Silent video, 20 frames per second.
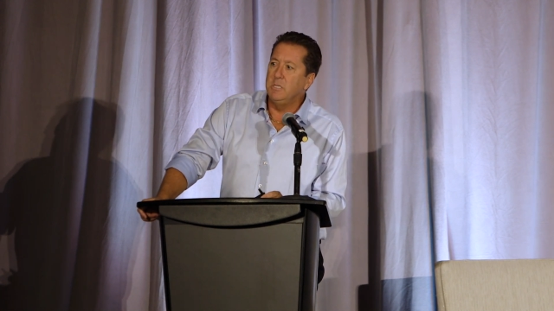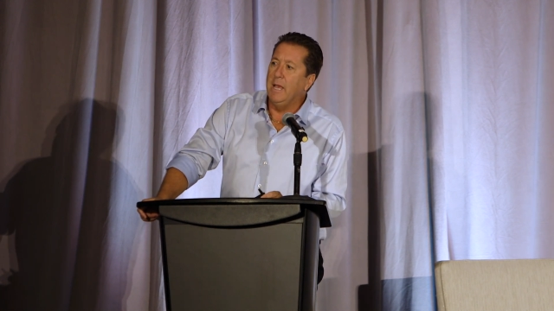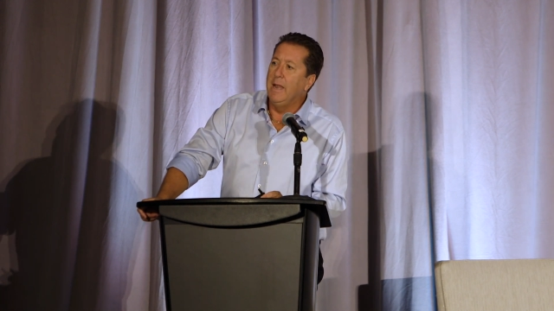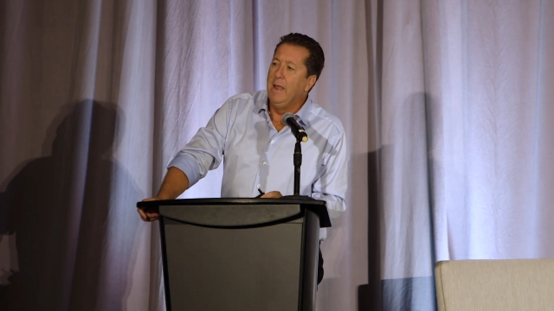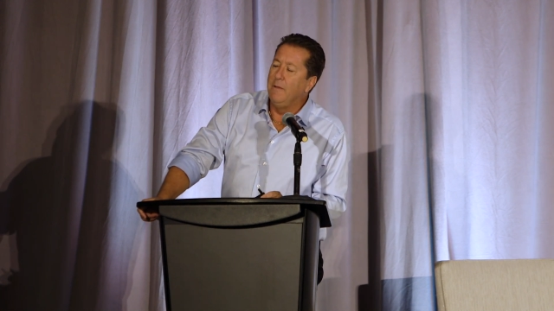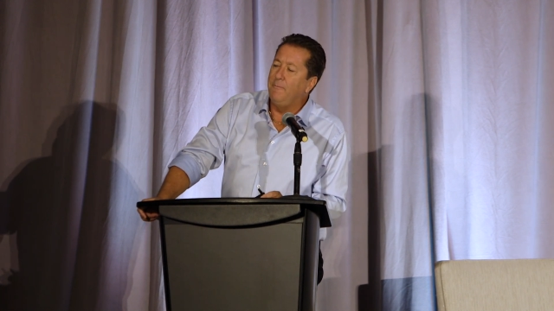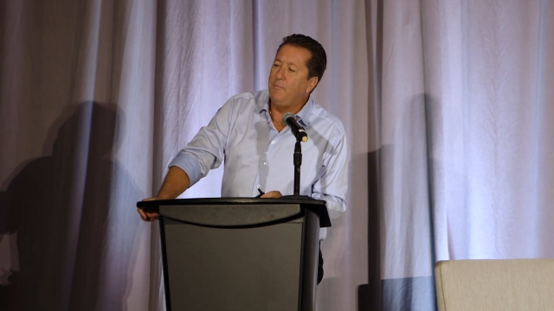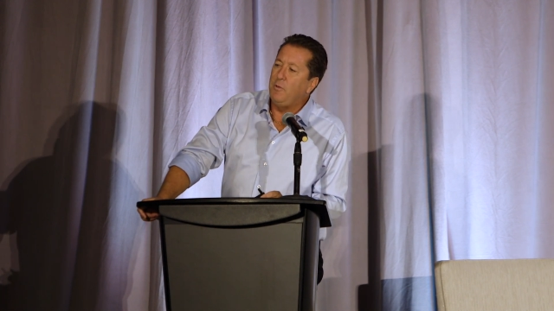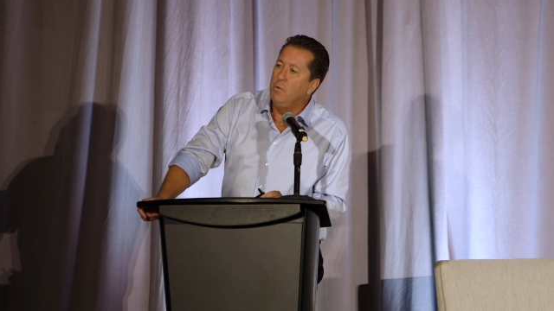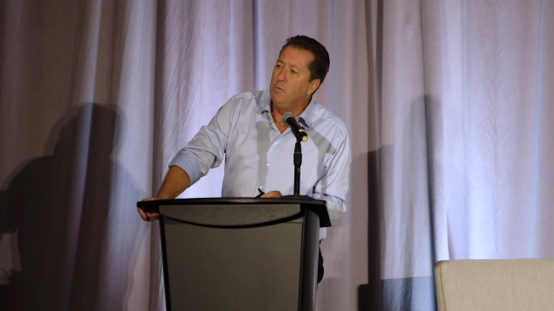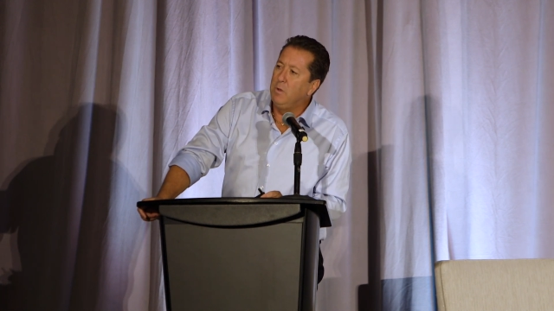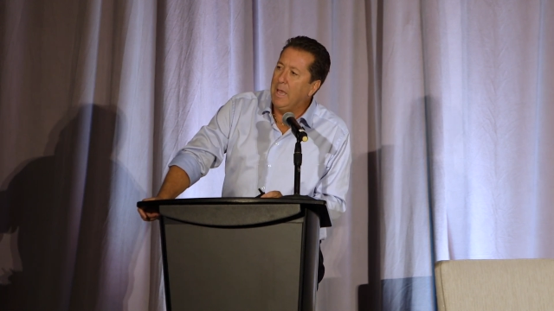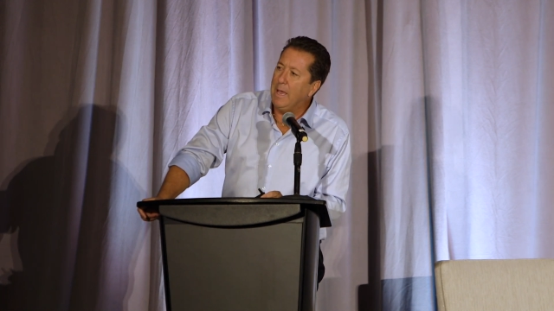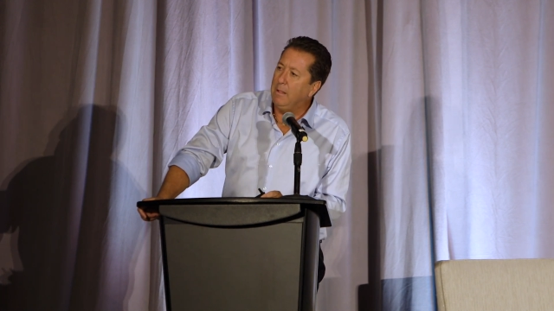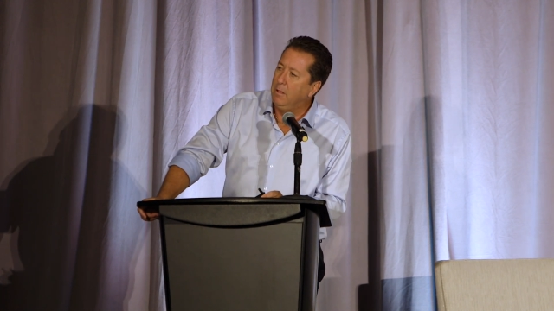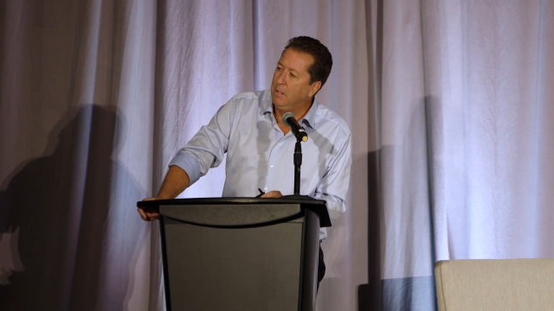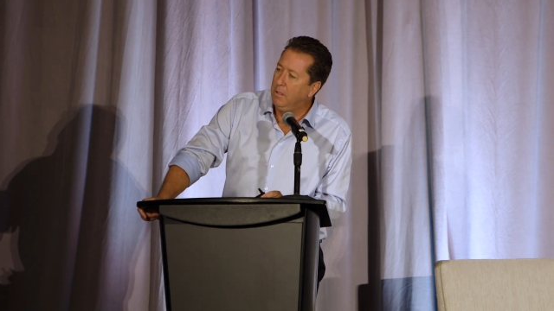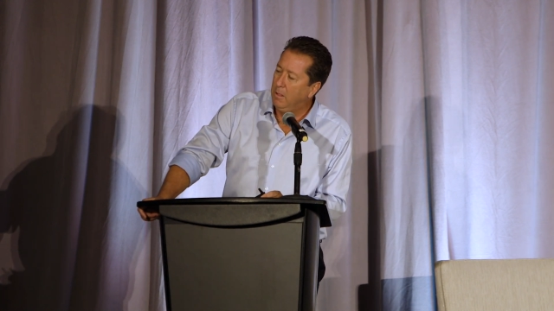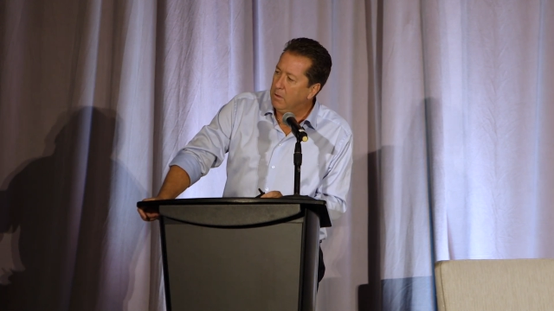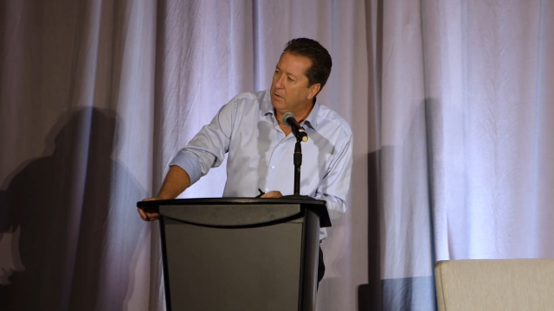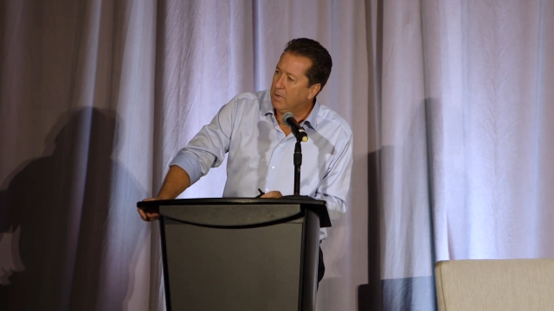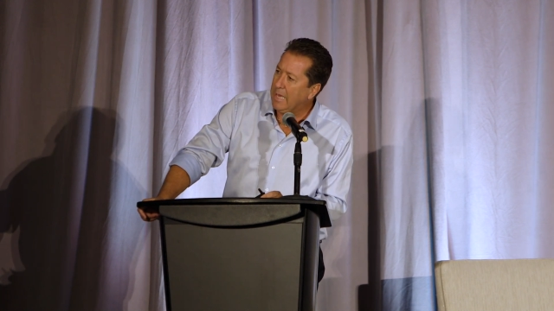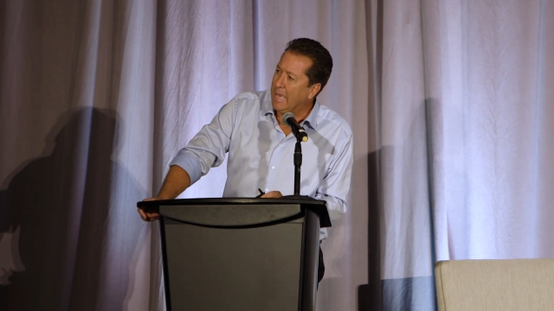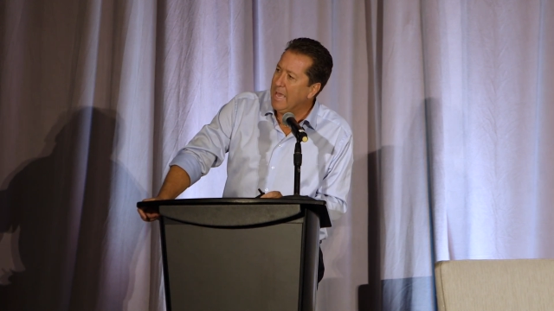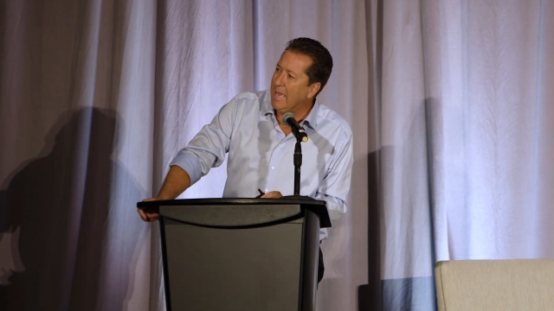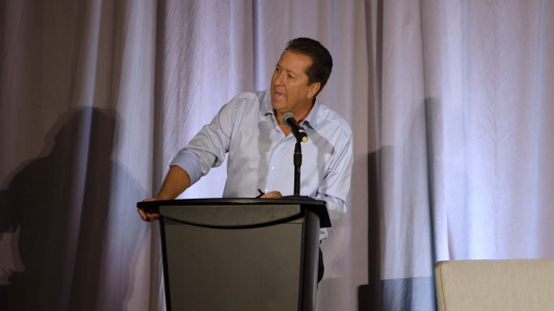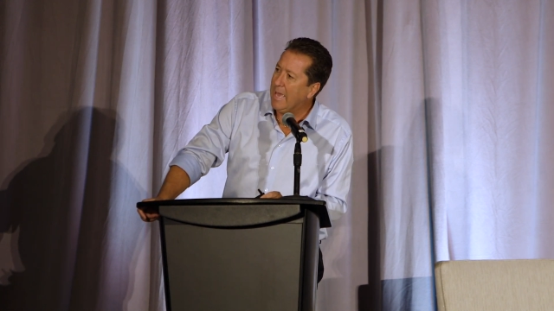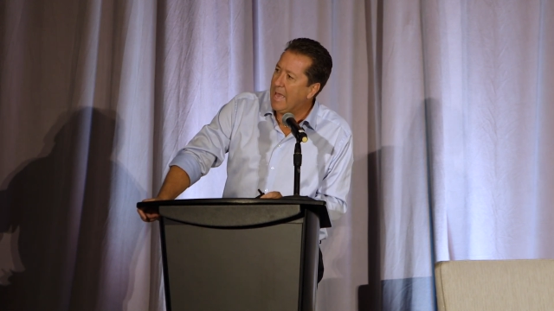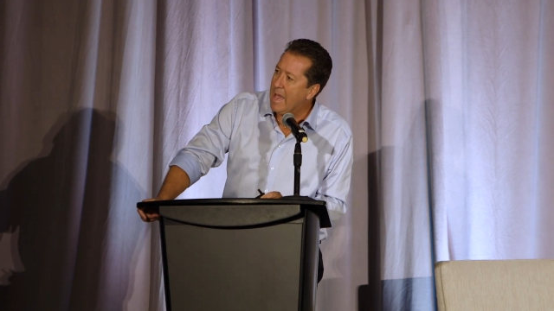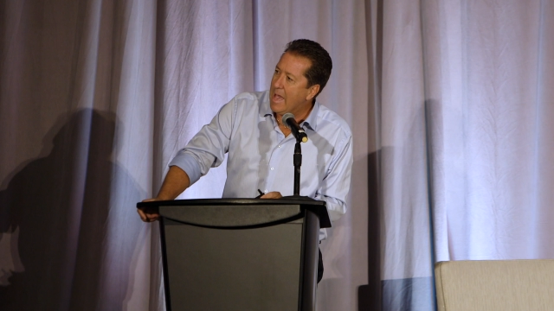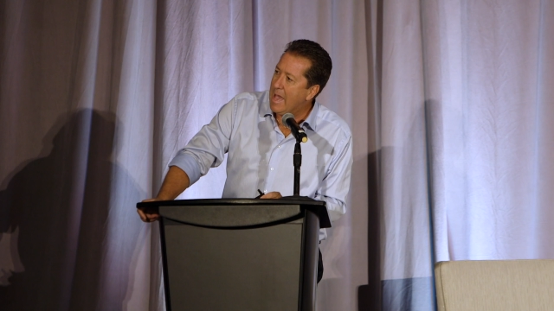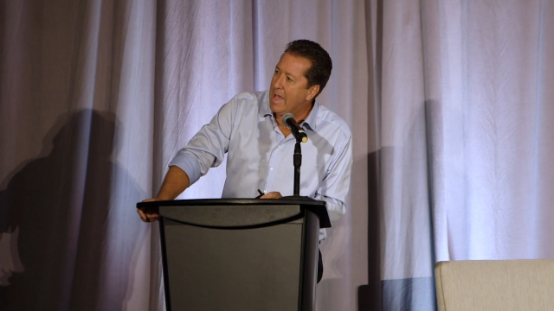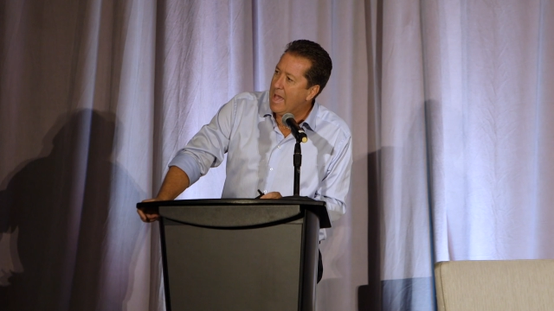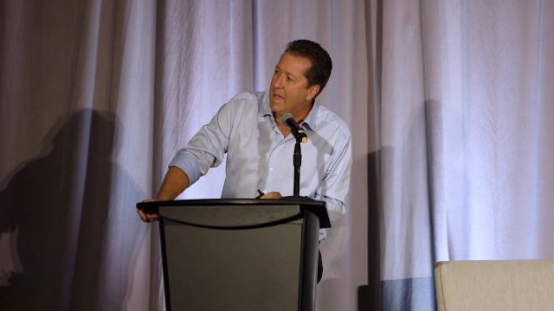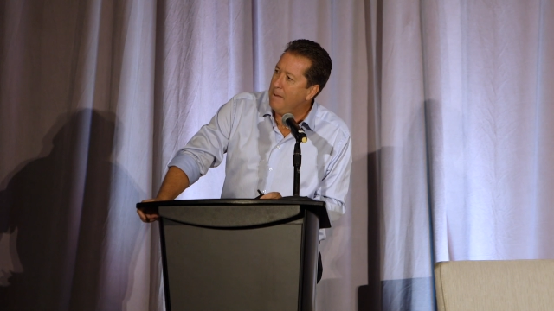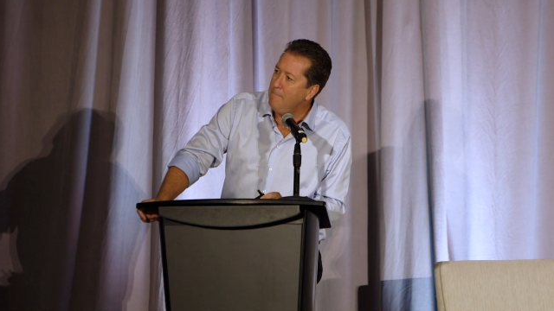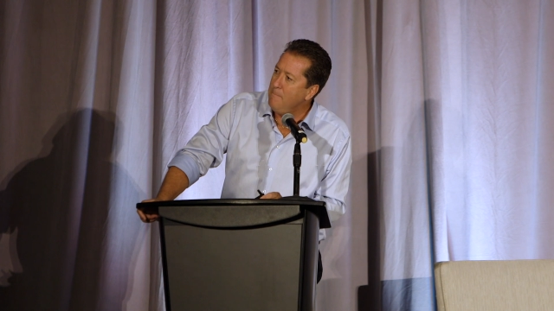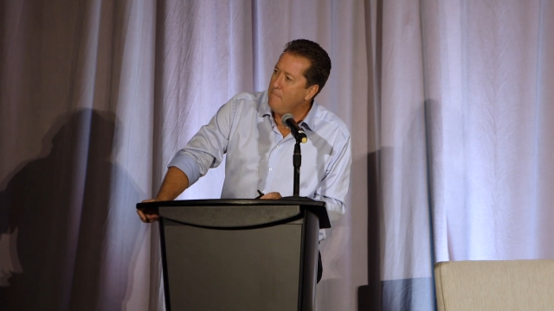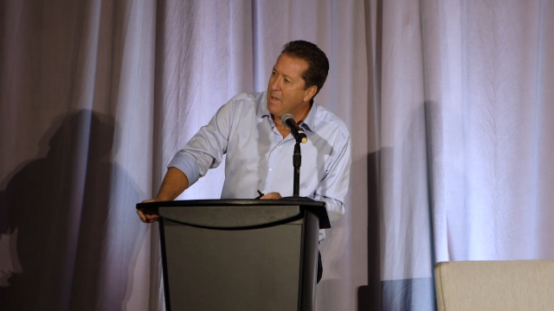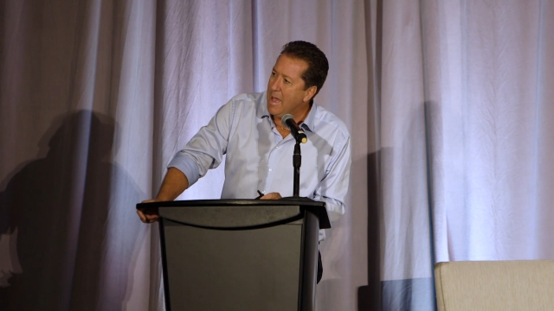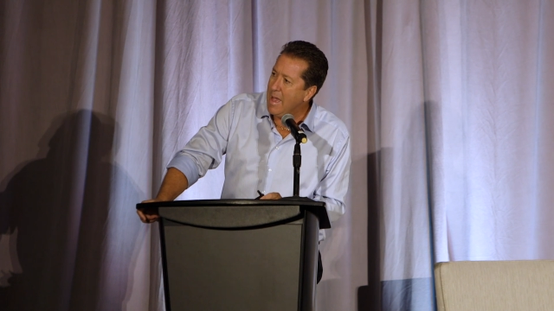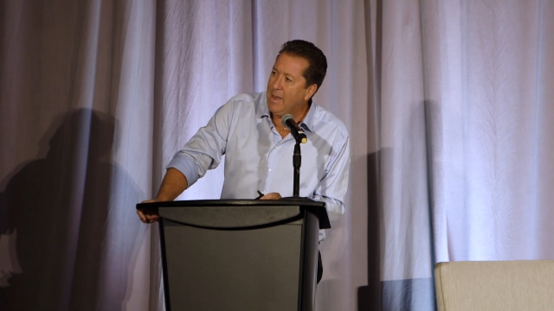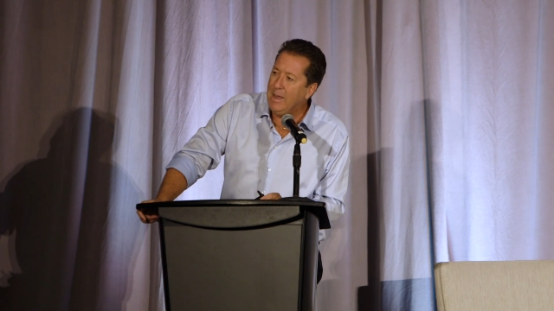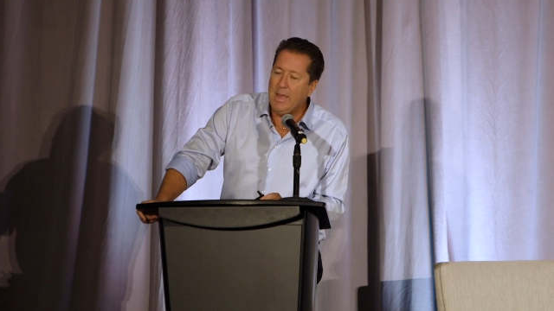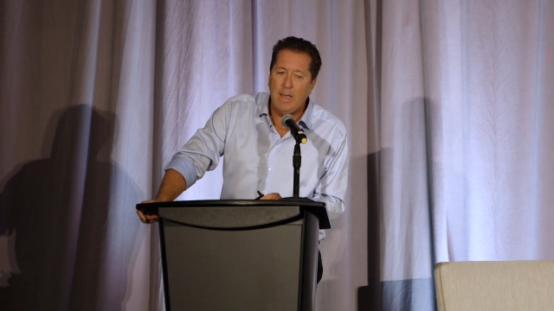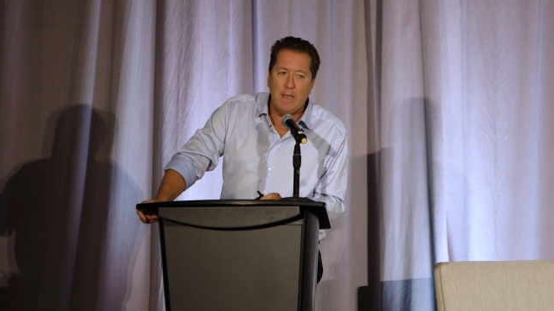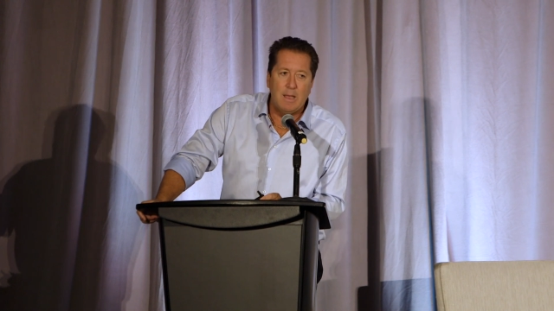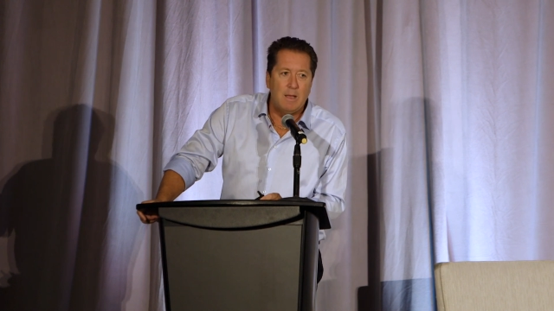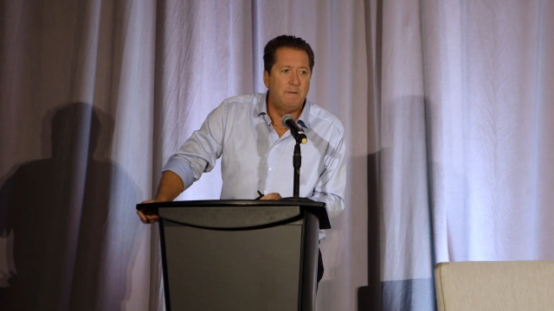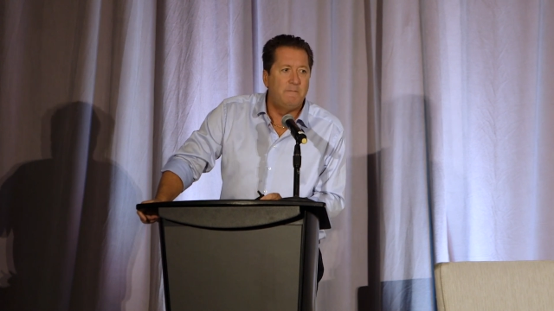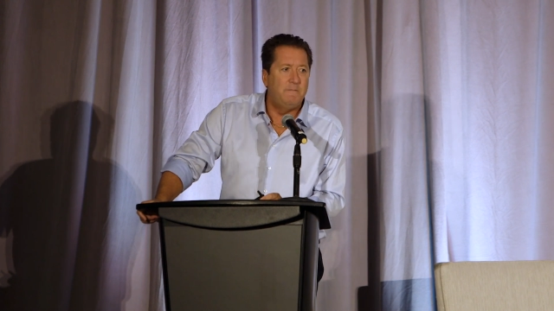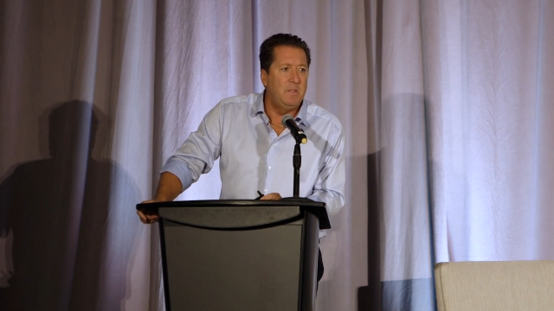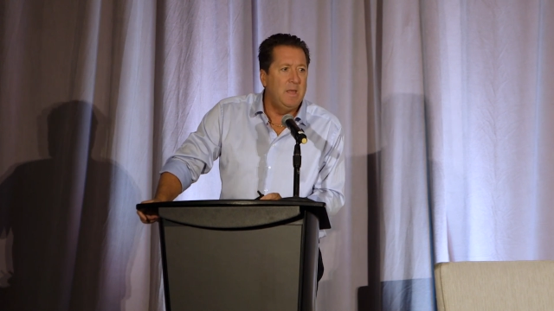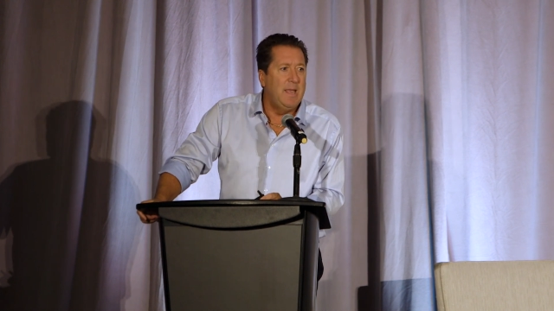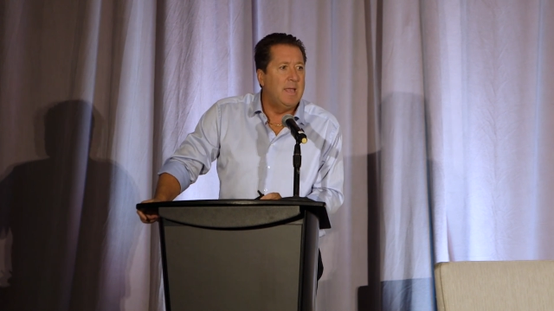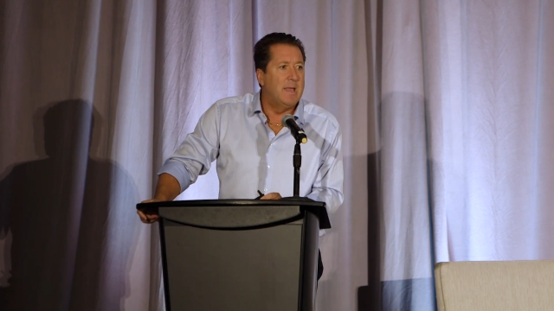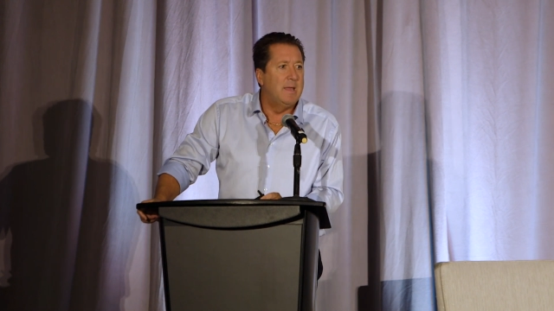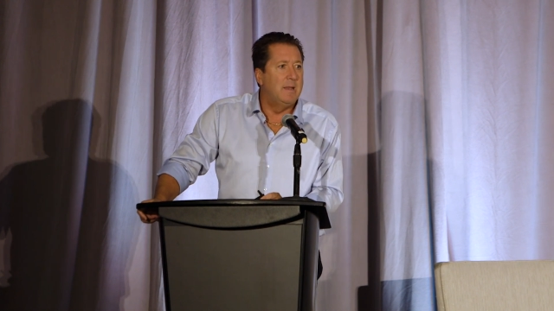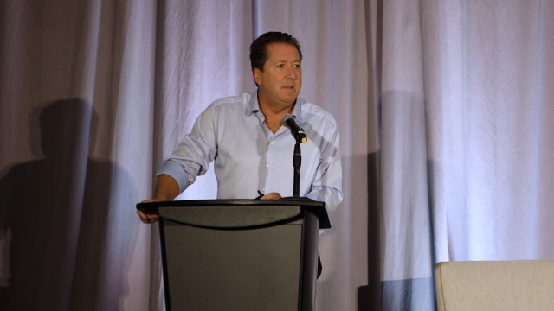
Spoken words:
And if you get looking at many of the